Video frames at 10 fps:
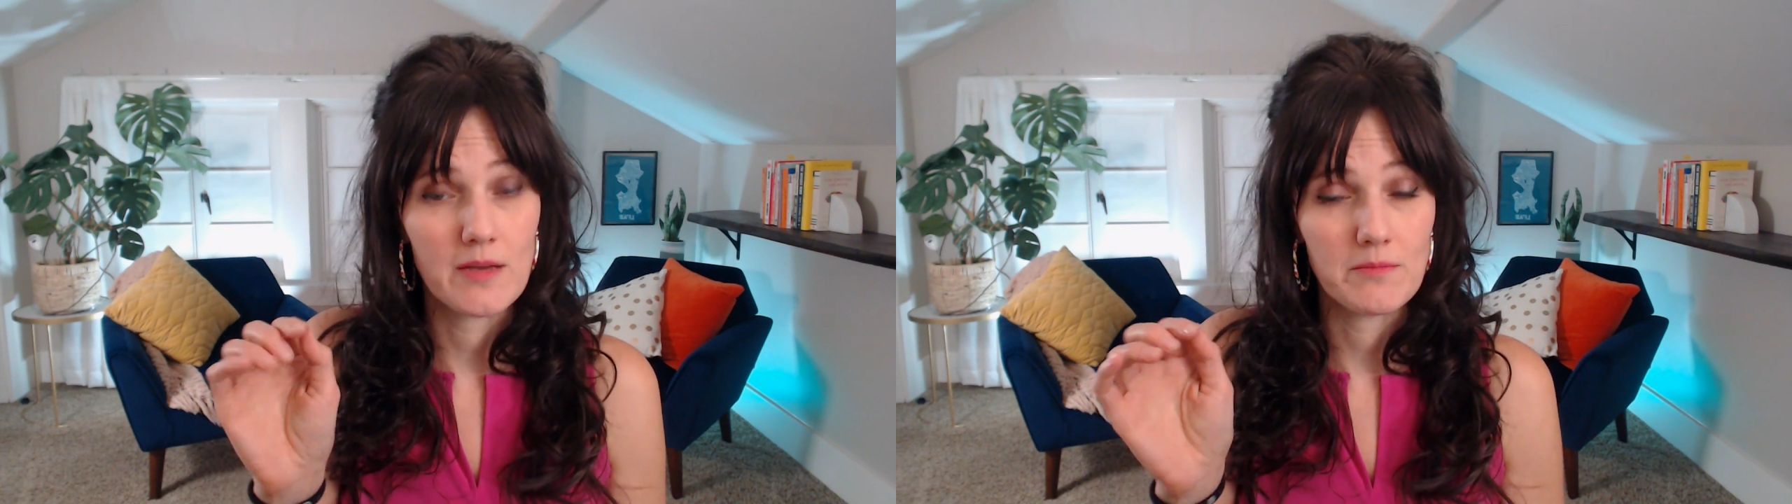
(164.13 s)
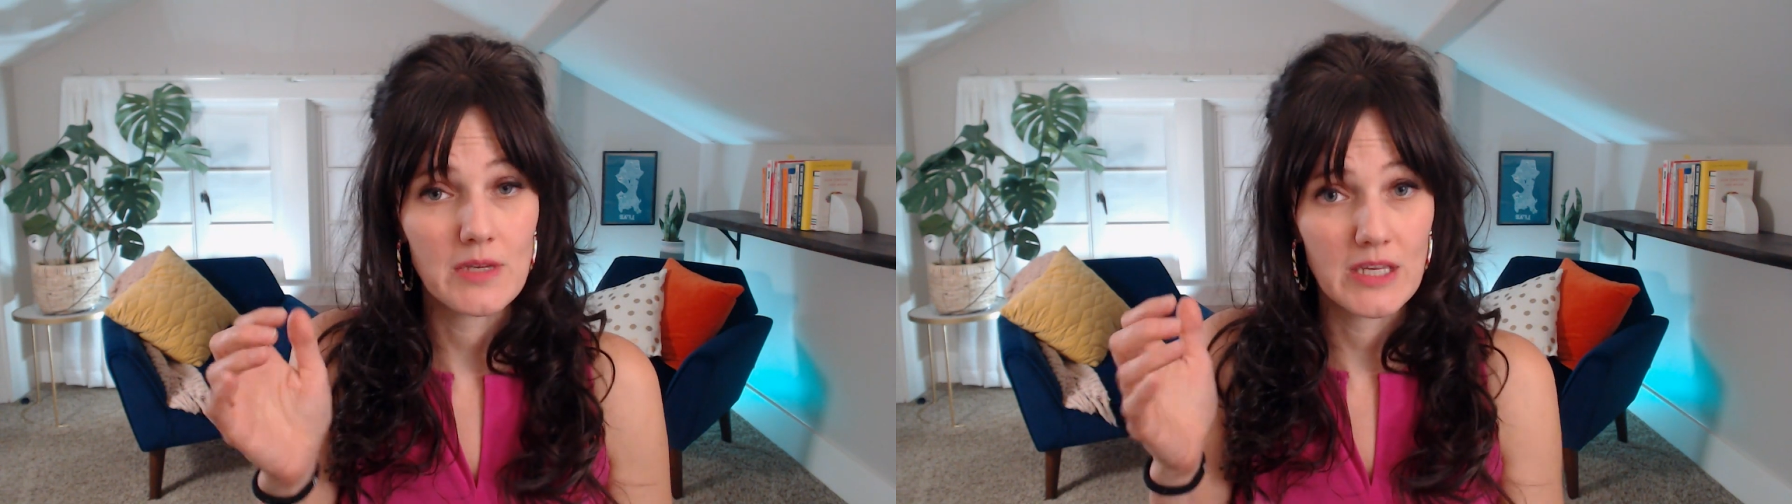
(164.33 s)

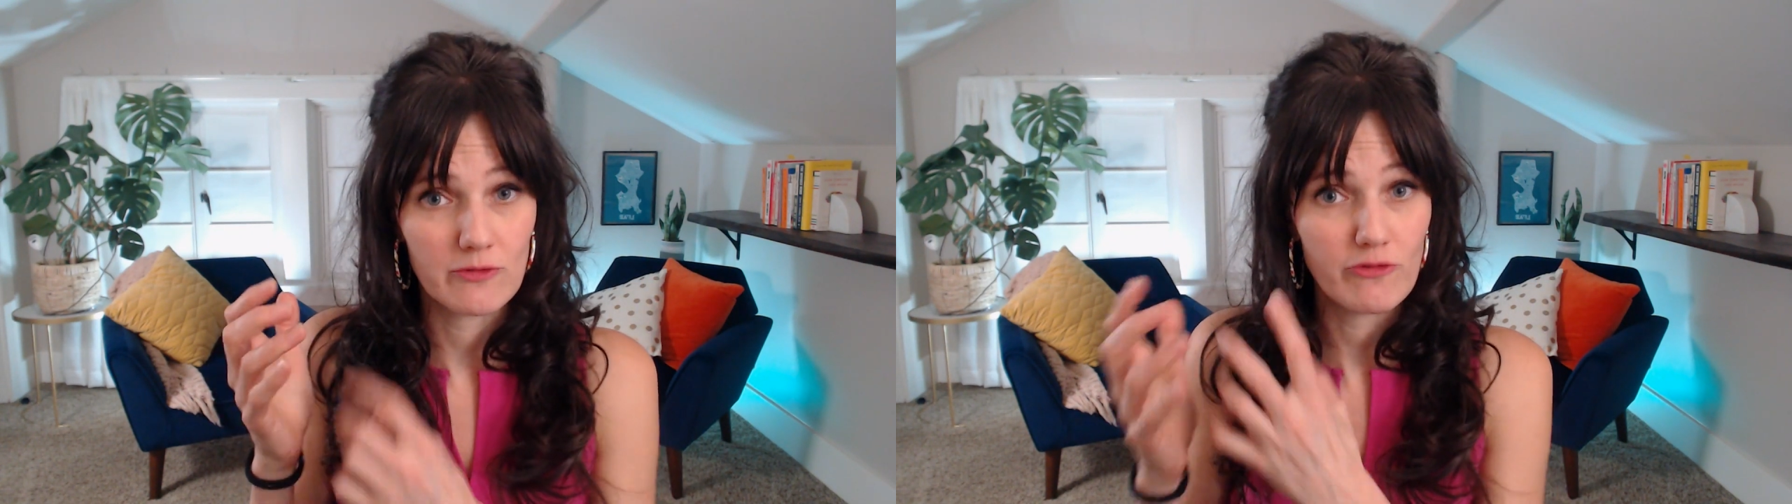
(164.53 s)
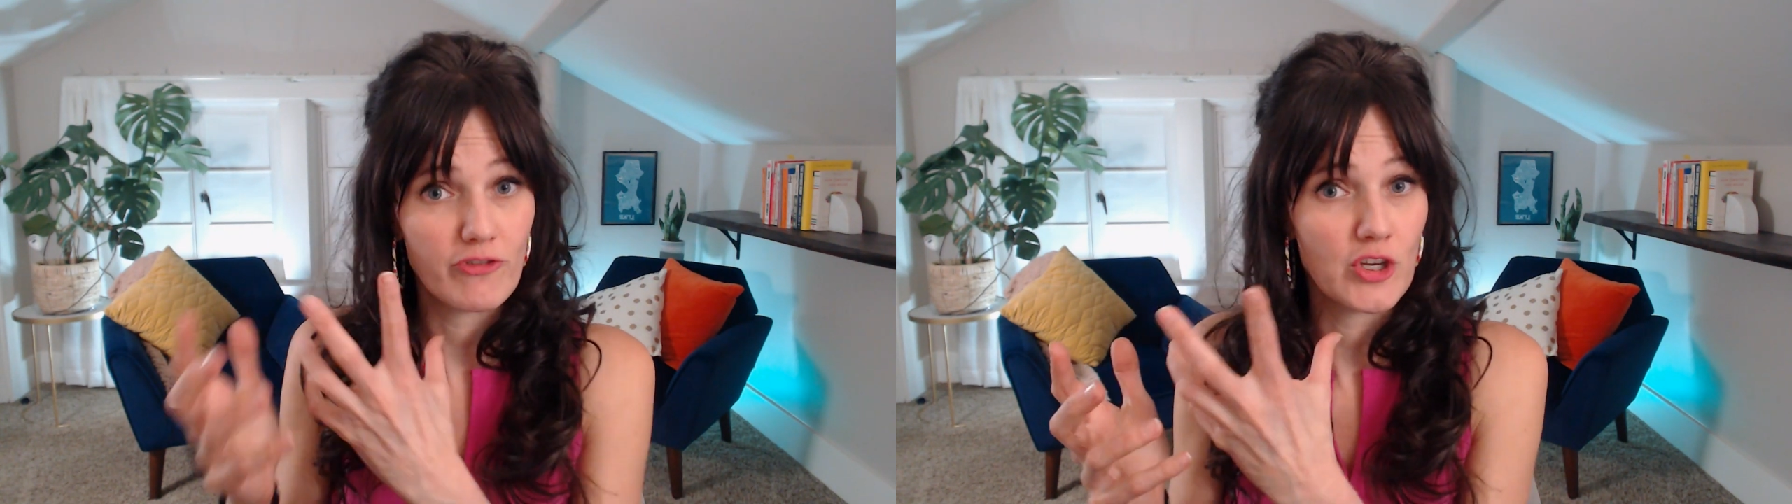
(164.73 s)
in
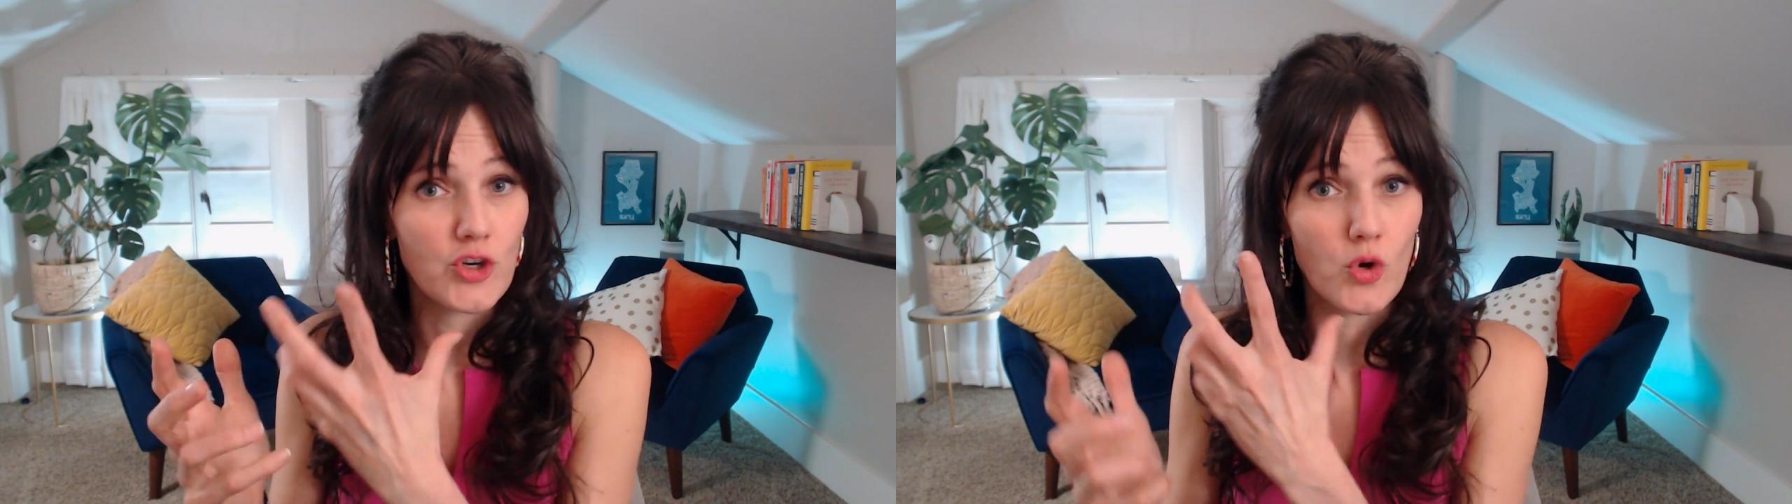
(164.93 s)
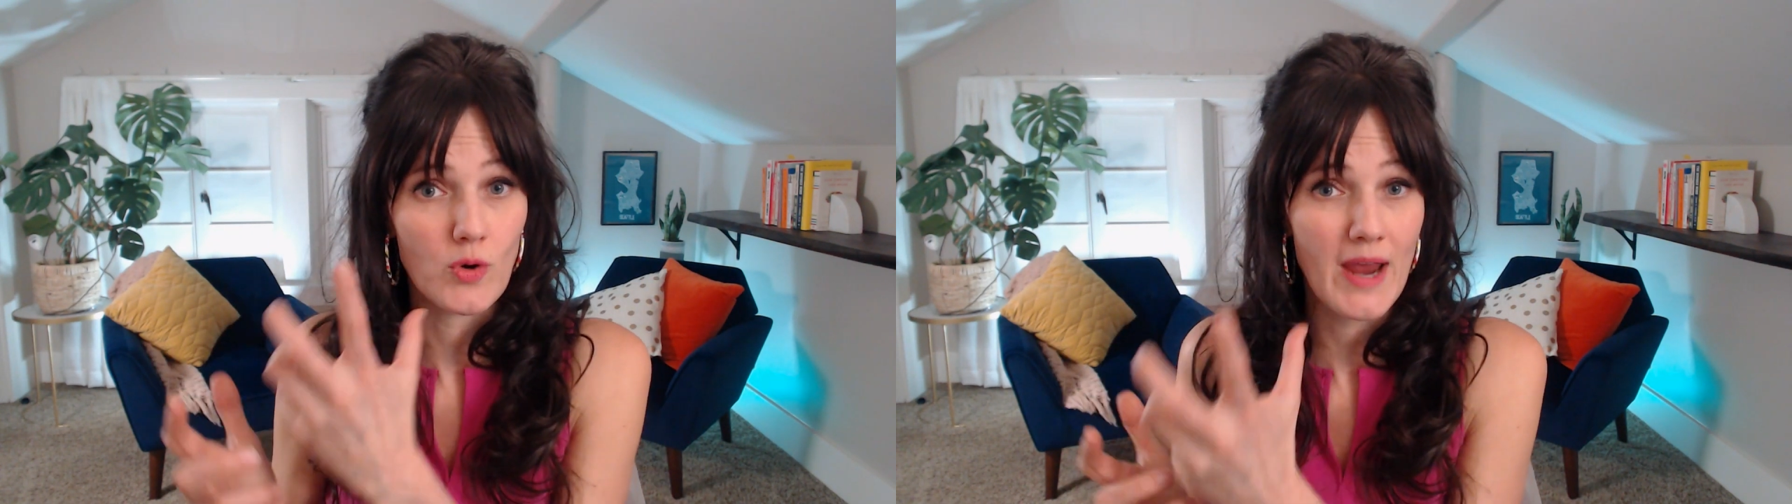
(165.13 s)
fear
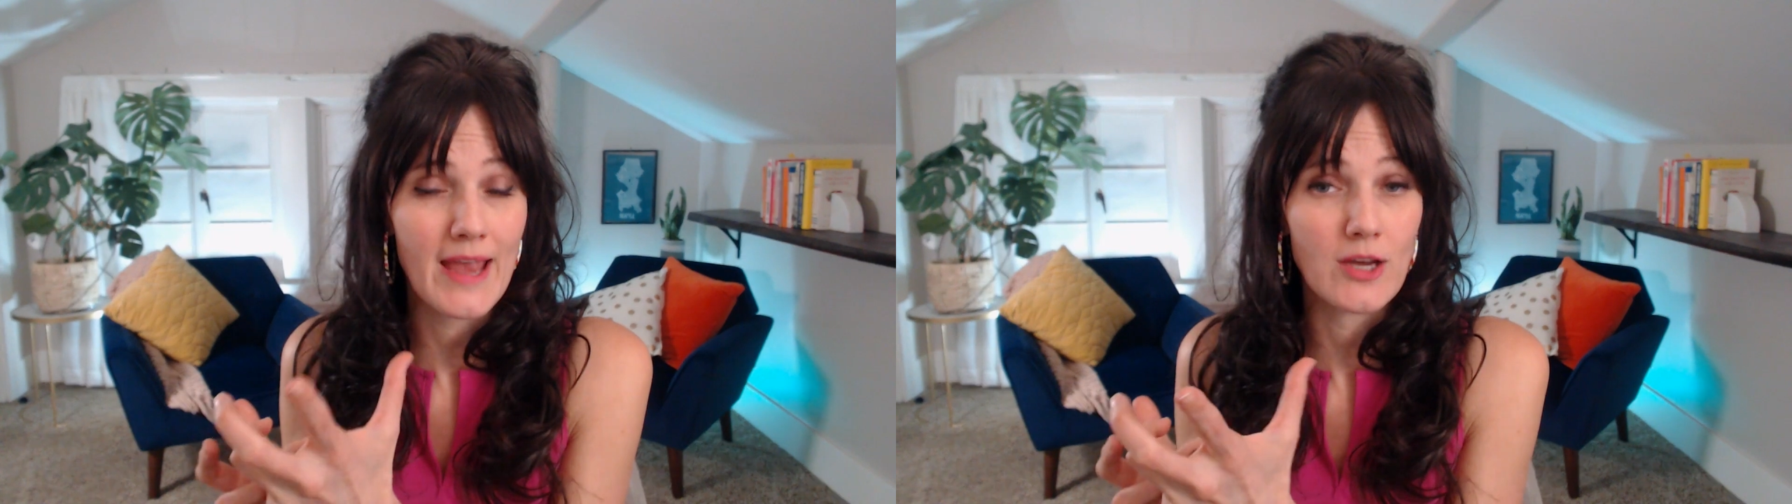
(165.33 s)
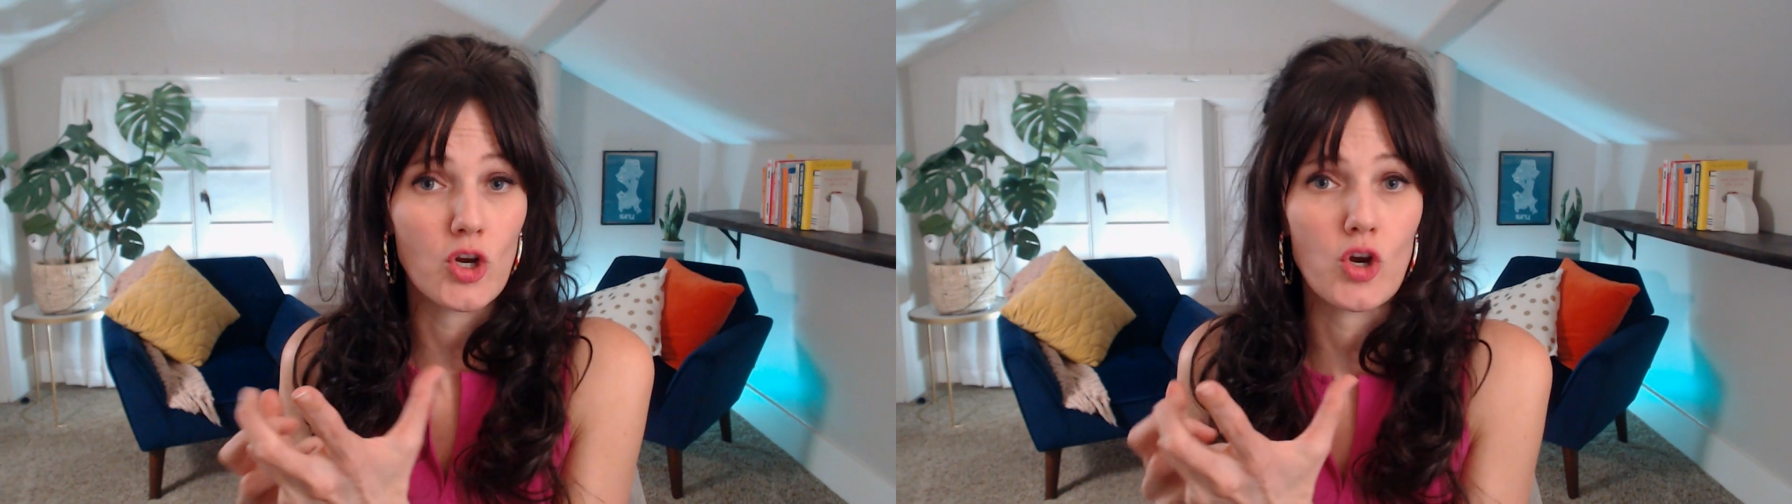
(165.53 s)
or
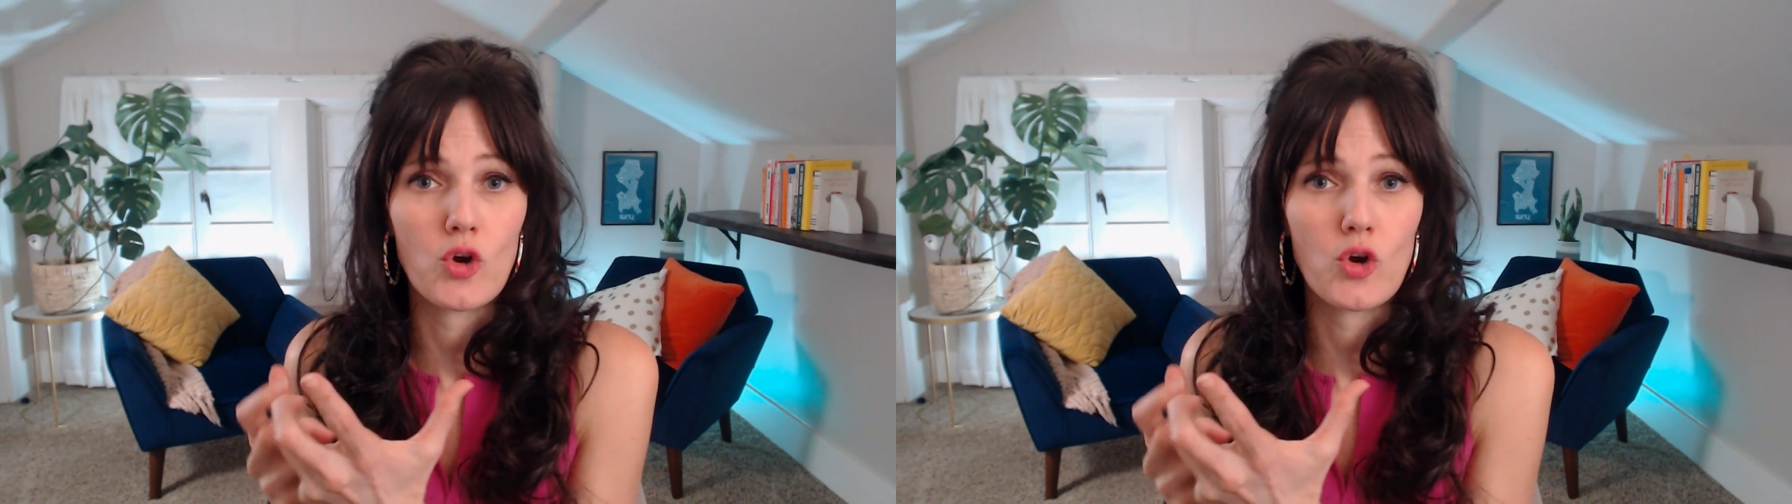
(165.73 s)
anger